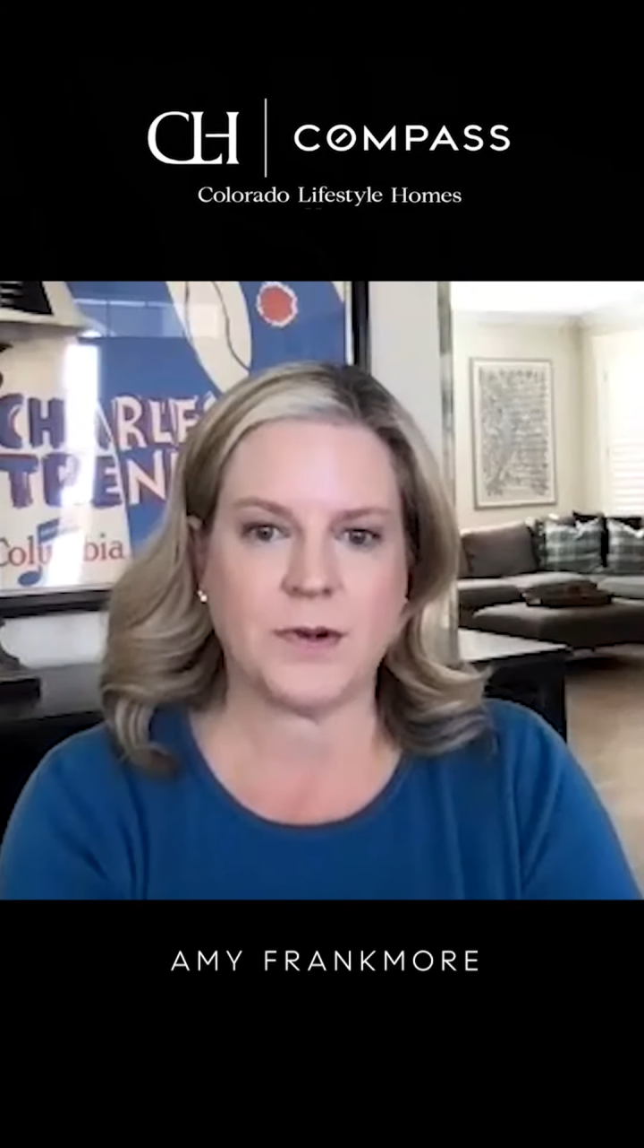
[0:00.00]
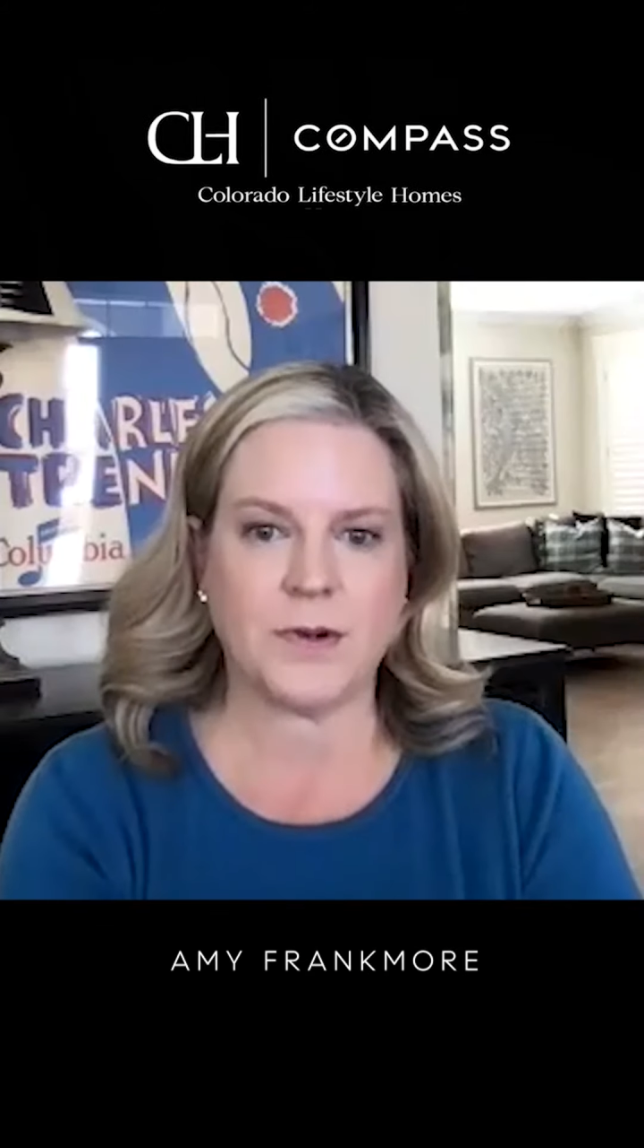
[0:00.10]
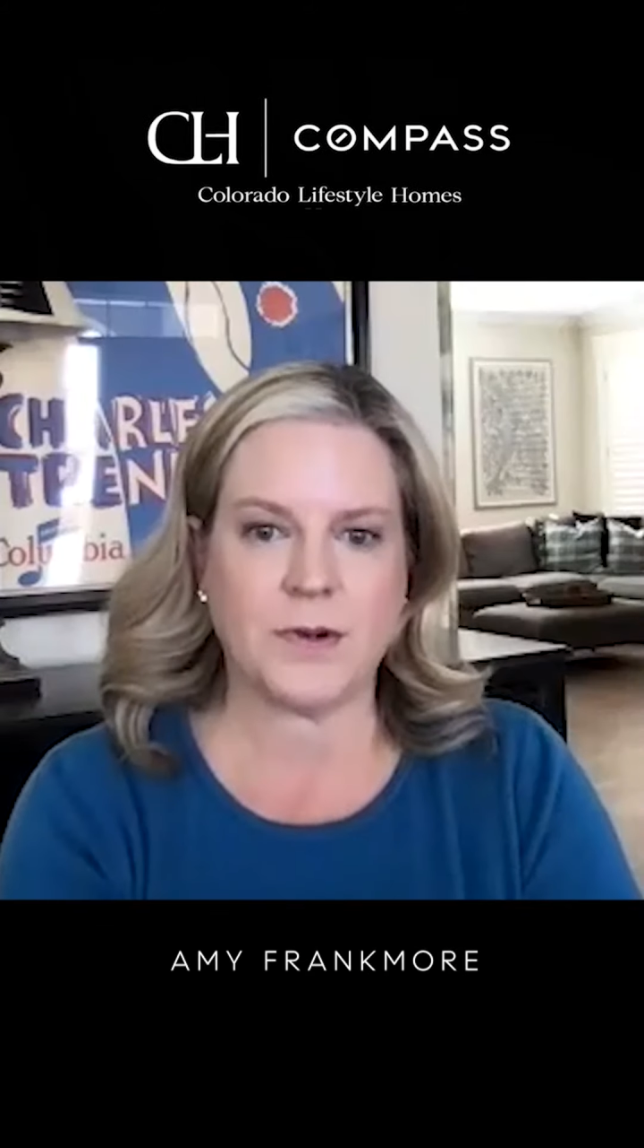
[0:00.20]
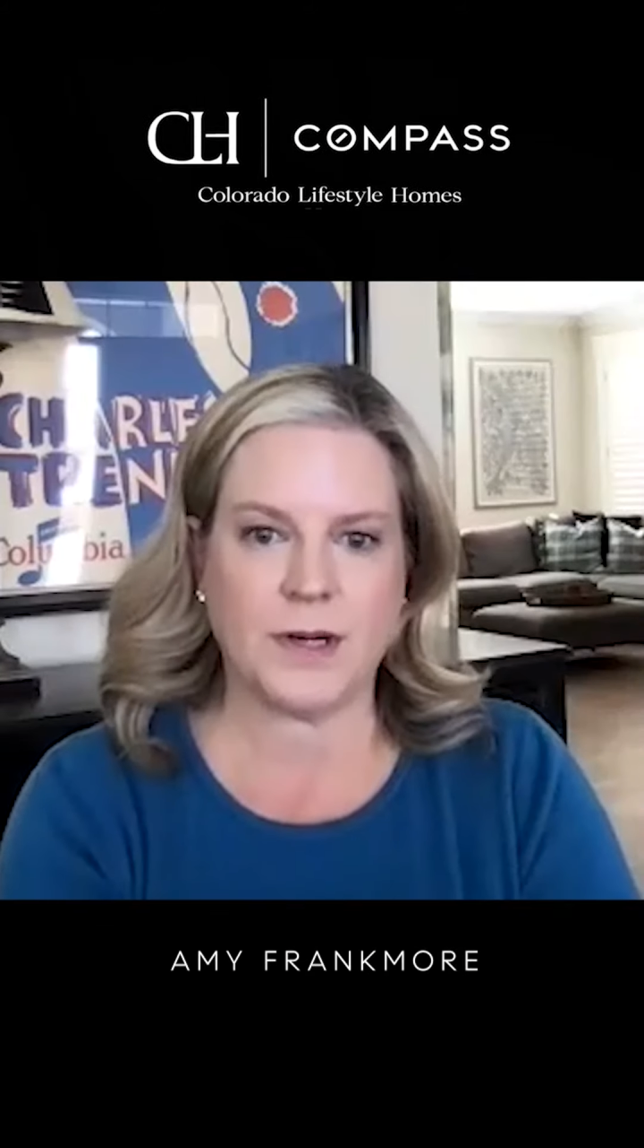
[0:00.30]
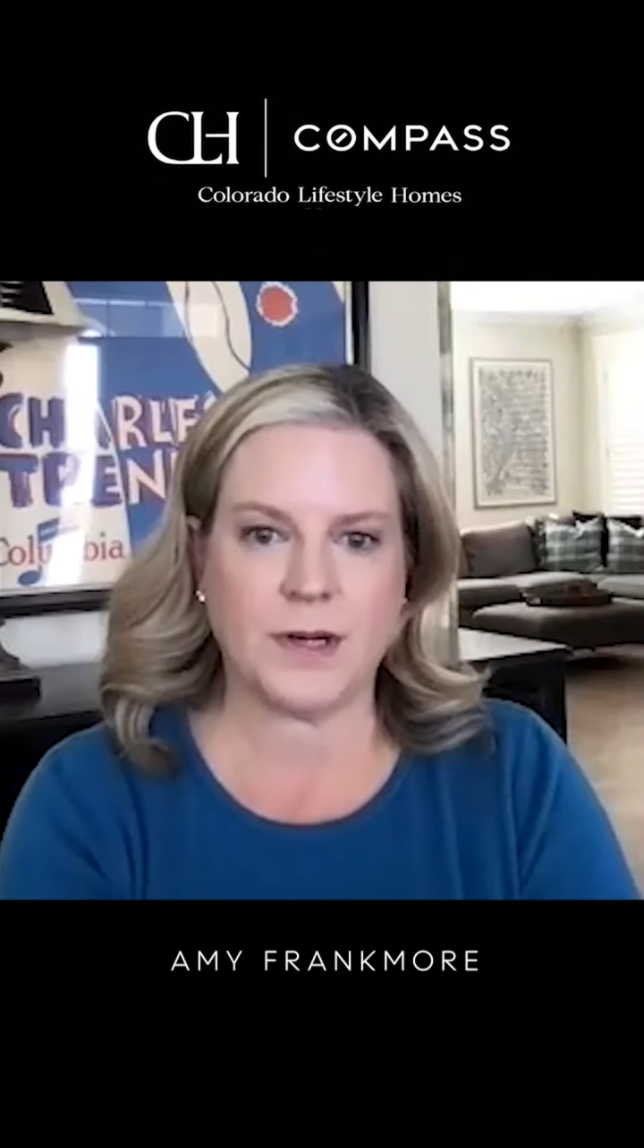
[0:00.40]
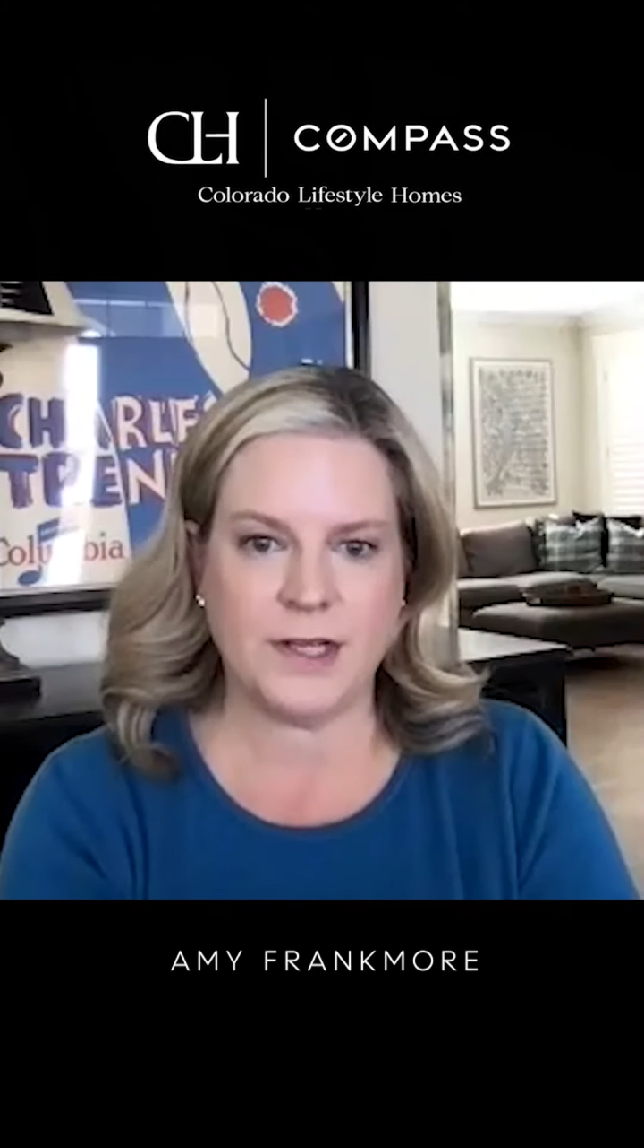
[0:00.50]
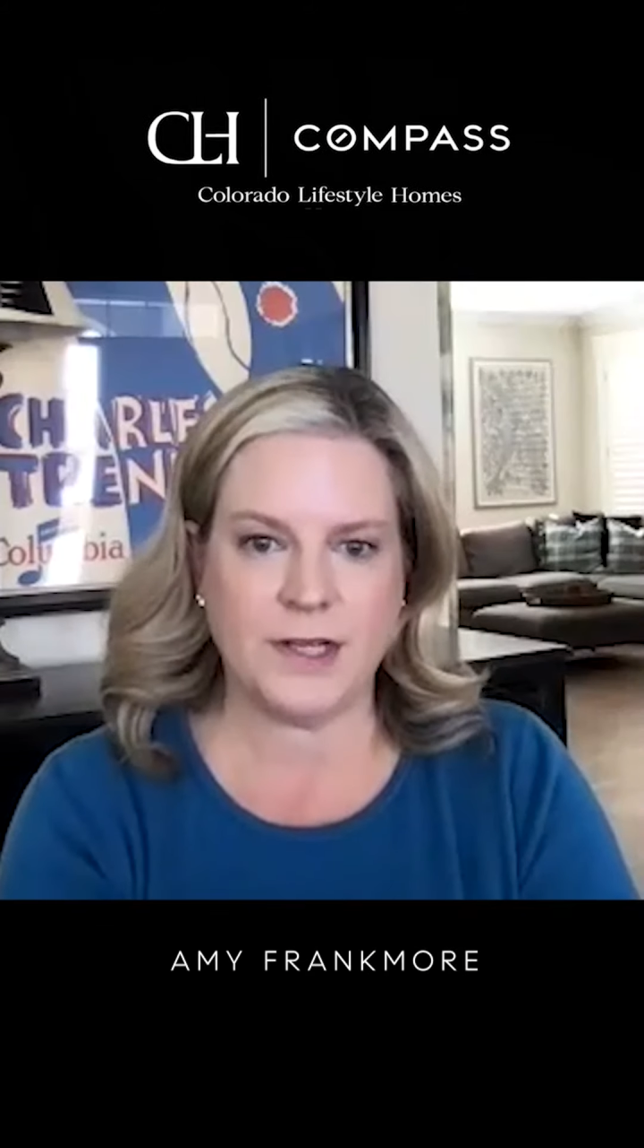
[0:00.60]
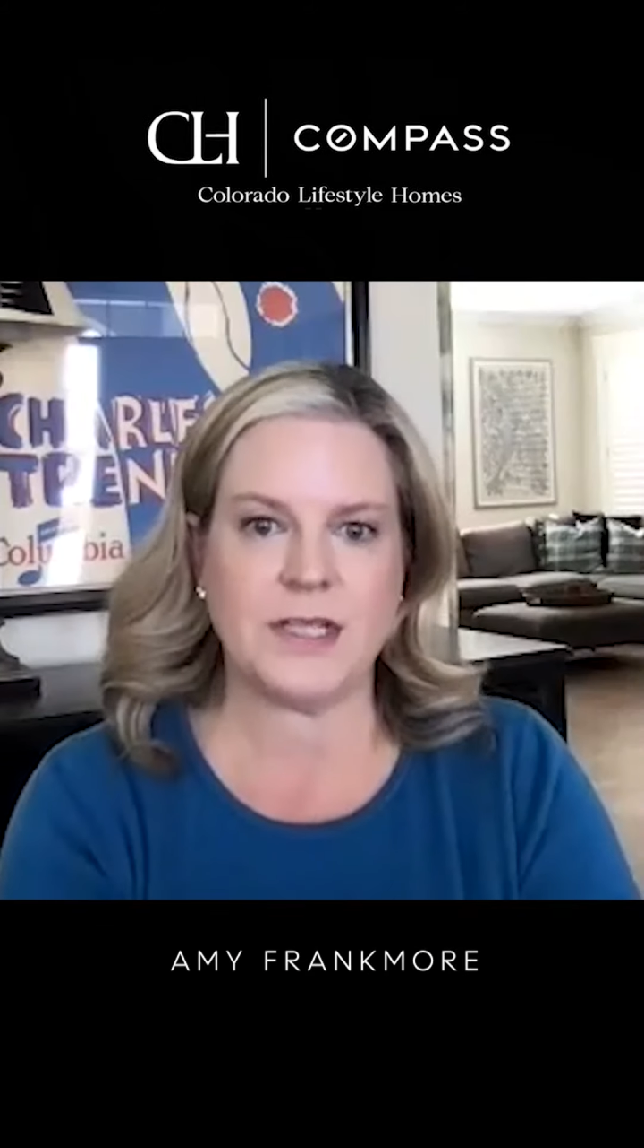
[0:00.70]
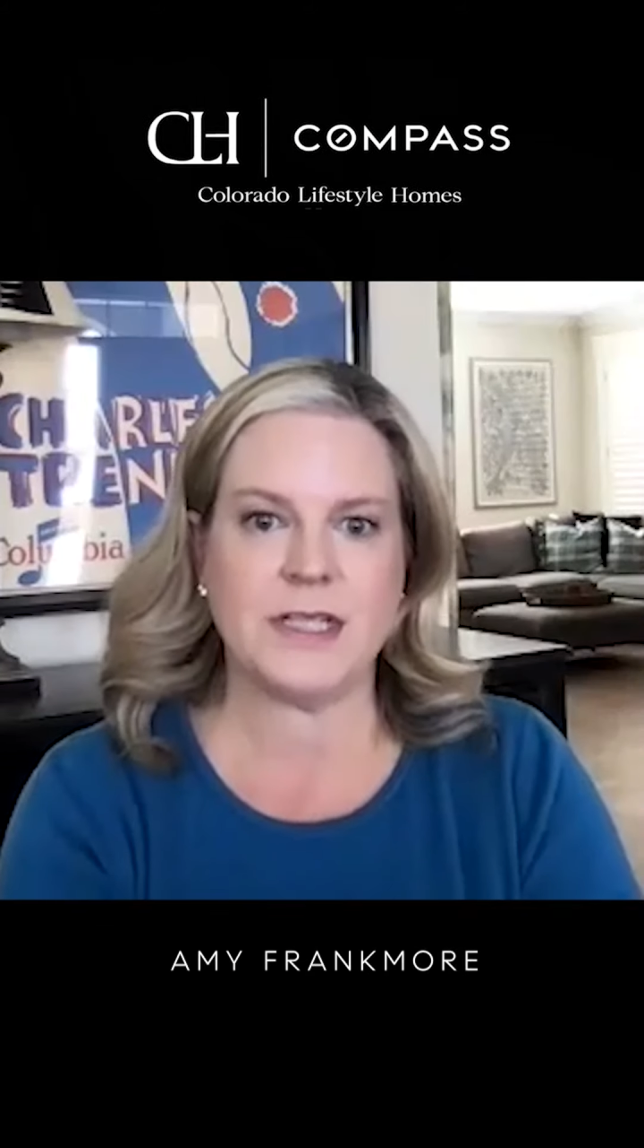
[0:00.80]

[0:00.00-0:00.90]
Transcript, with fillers: continues to